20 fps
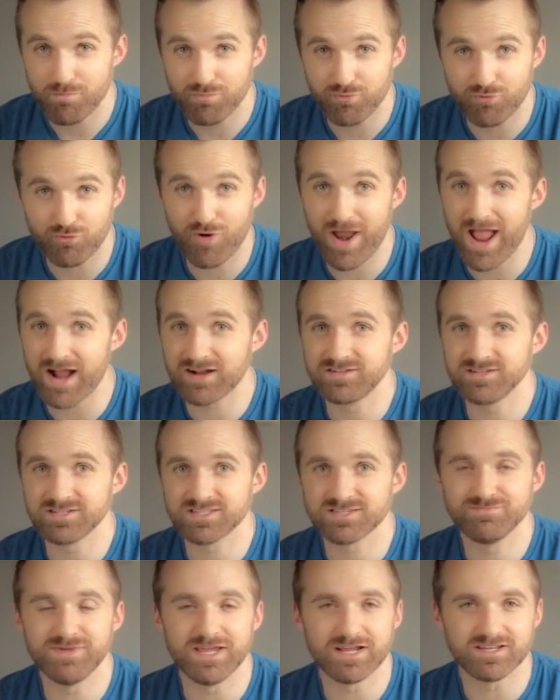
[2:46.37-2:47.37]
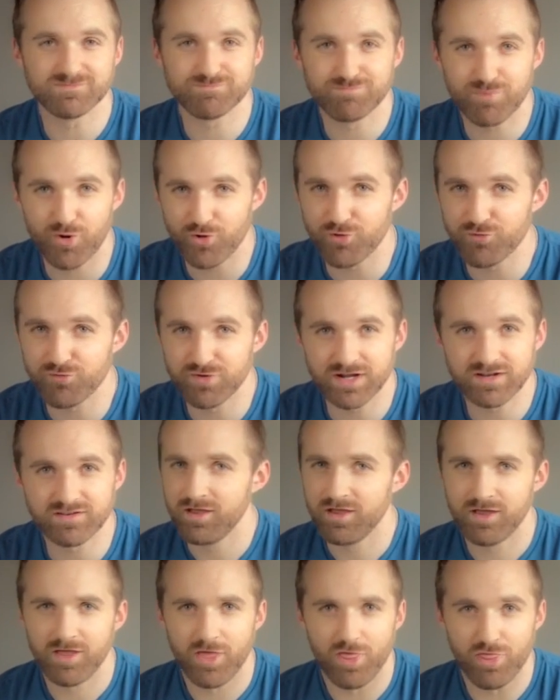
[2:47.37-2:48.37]
Practice makes perfect.
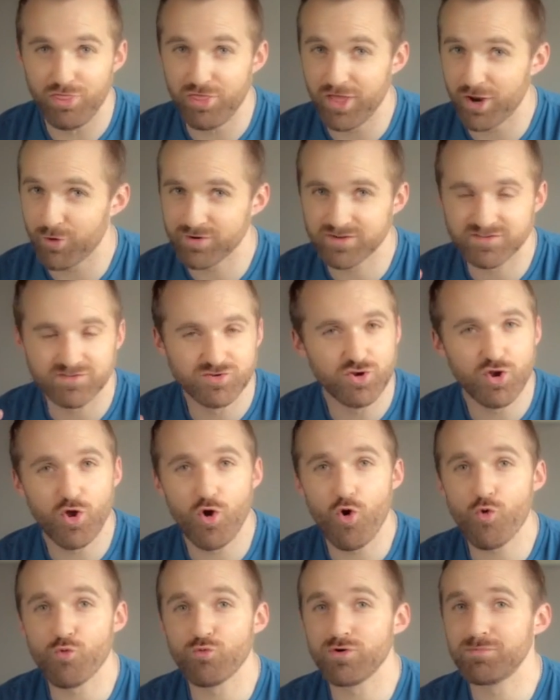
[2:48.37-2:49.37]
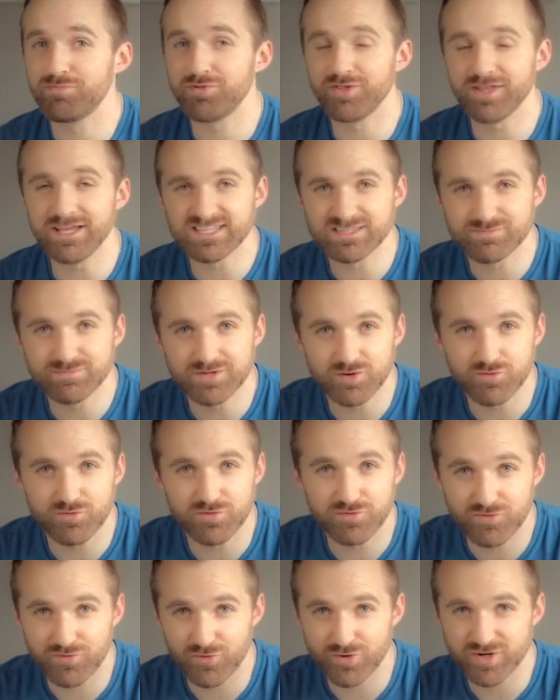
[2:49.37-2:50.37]
There is no
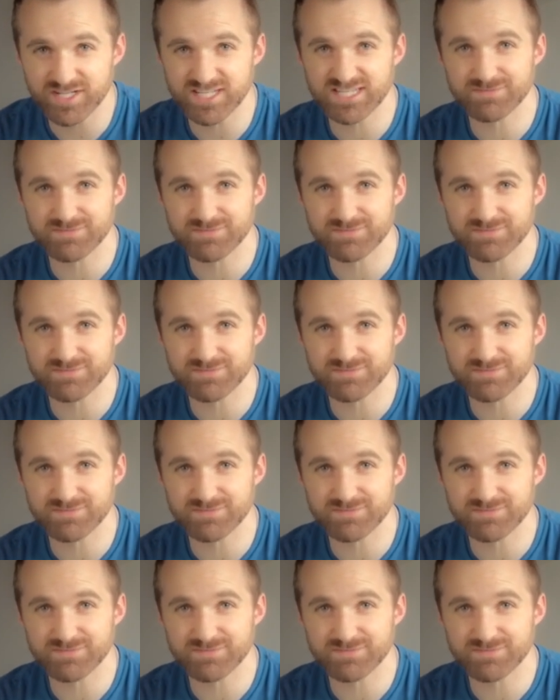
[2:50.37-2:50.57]
replacement for